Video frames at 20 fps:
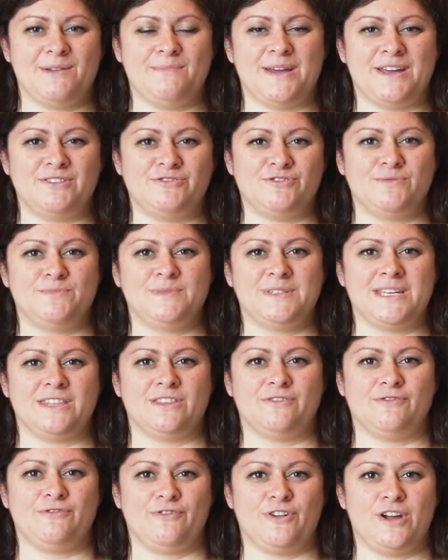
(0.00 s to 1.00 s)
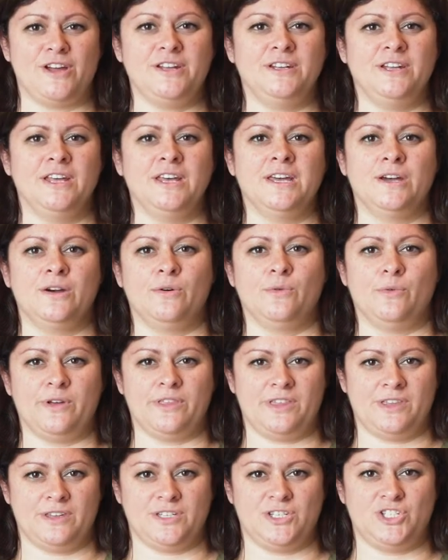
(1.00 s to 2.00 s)
bedrooms at the front
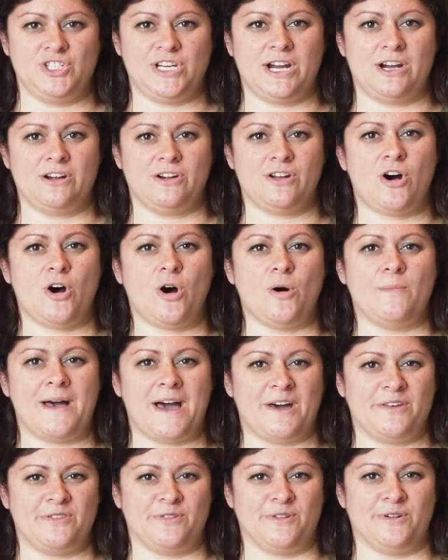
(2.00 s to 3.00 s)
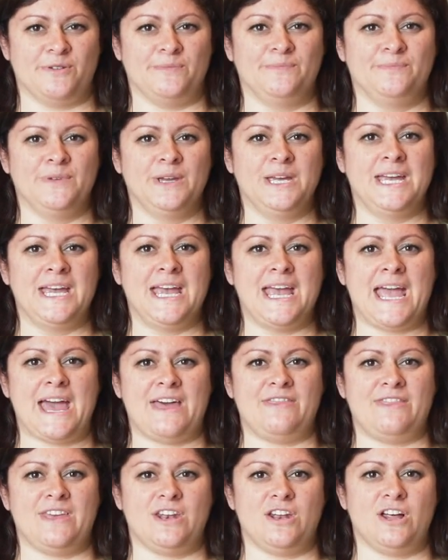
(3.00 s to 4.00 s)
with a shared hall bathroom.
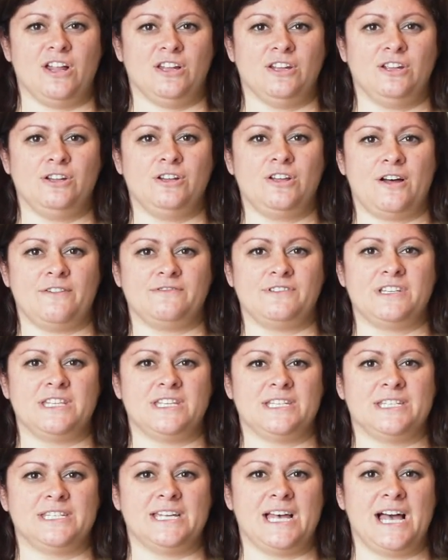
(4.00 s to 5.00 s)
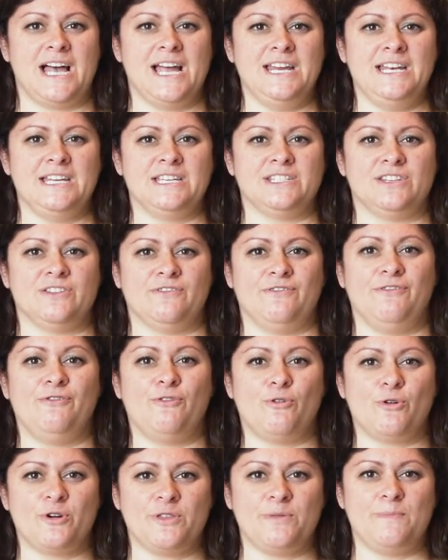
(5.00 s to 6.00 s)
And then a little off to the side is the
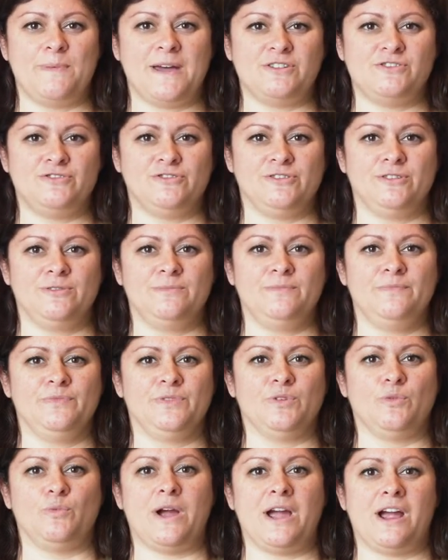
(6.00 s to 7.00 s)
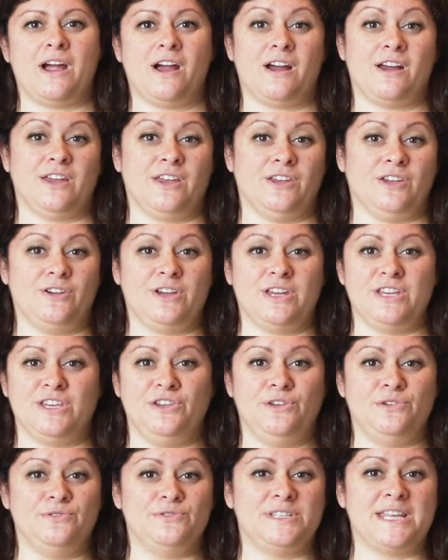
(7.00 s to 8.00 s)
fourth bedroom, where you can
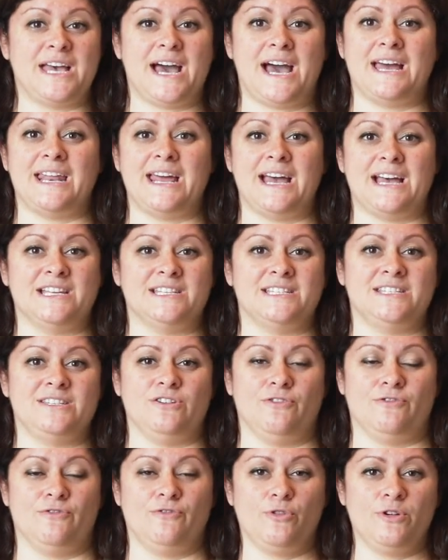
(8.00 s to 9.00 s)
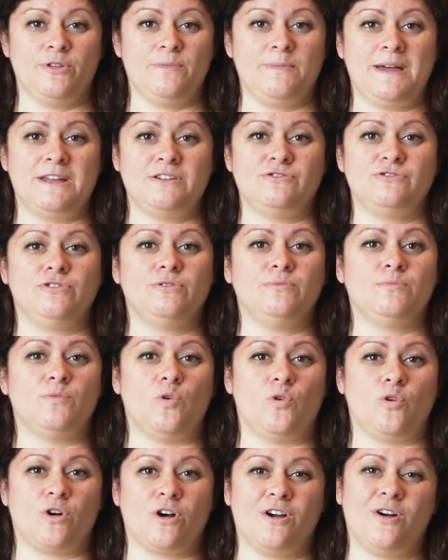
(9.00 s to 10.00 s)
use that as your fourth bedroom
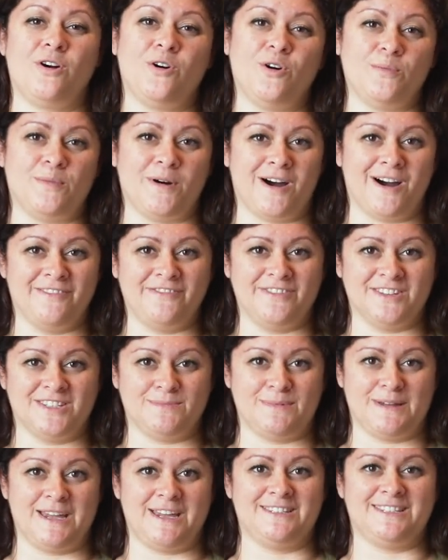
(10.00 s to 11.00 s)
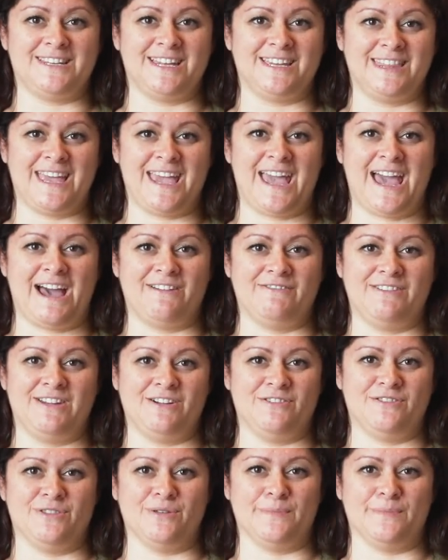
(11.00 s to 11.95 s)
or a home office space like they have here in